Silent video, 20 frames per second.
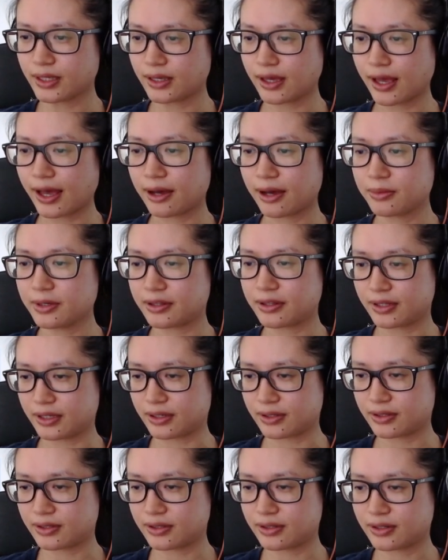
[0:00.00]

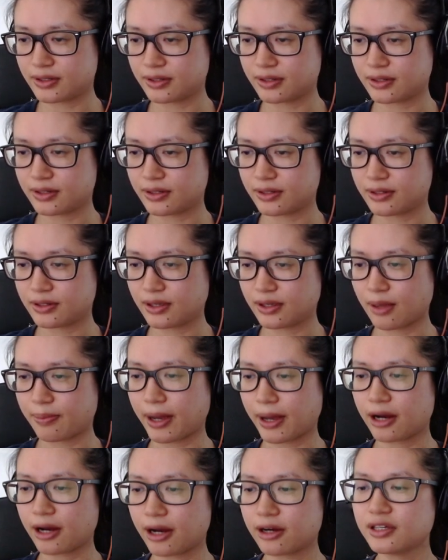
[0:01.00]
Amethyst.
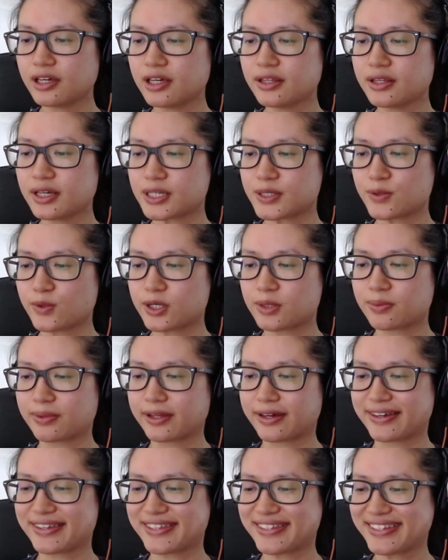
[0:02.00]
Apparently they switch
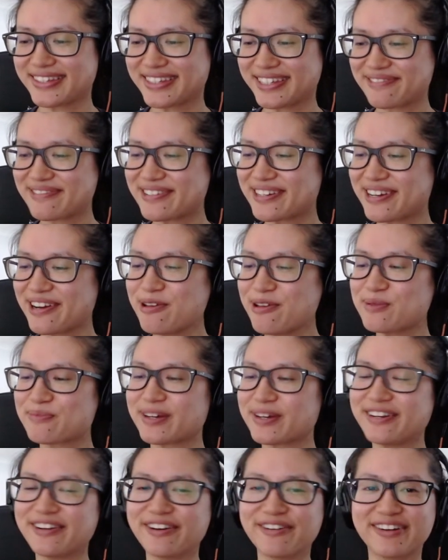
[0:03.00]
places sometimes,
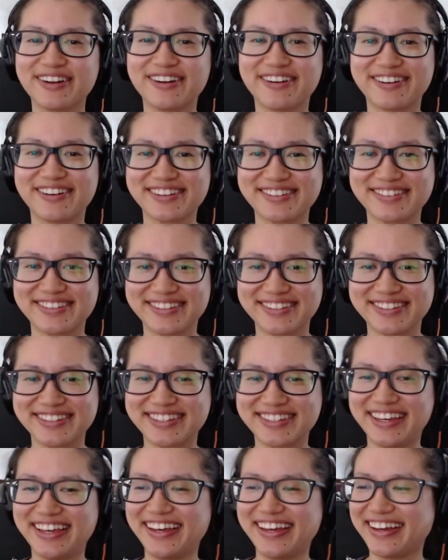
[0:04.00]
but no one notices.
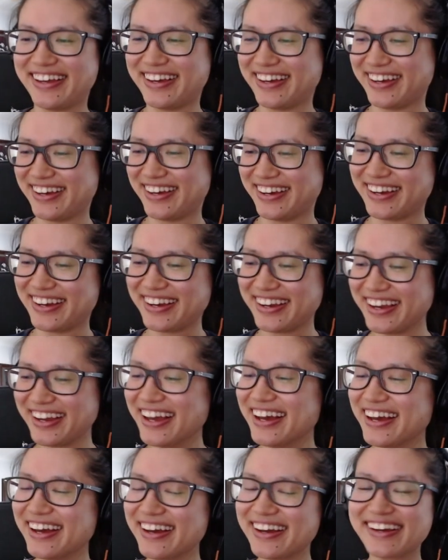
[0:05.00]

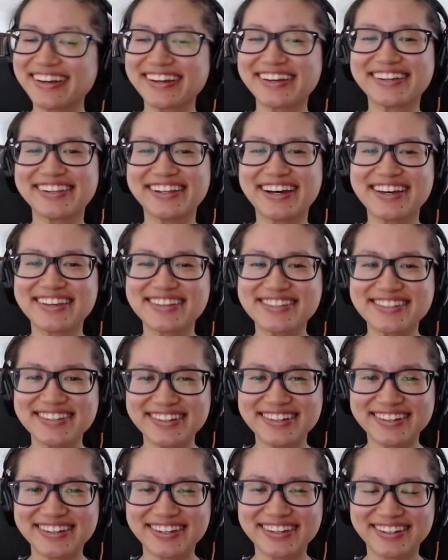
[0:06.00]

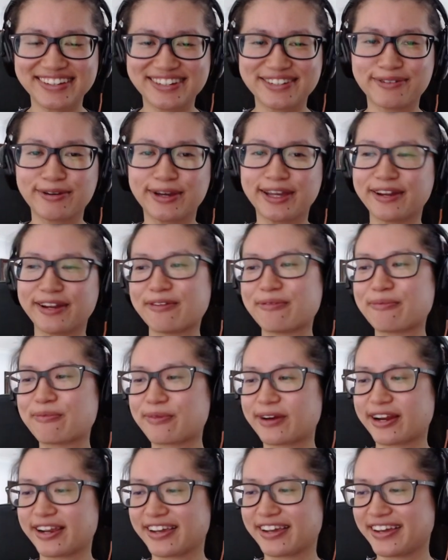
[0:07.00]
Classic twin
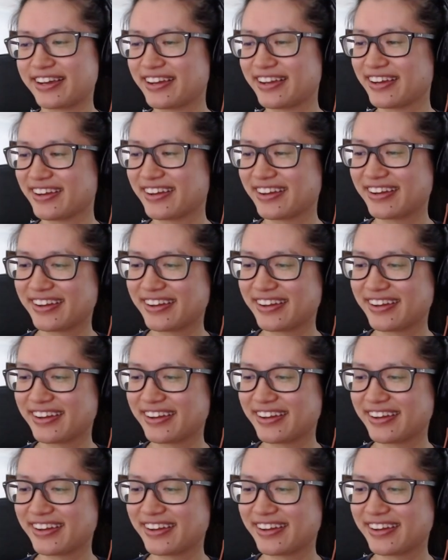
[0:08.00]
pranking.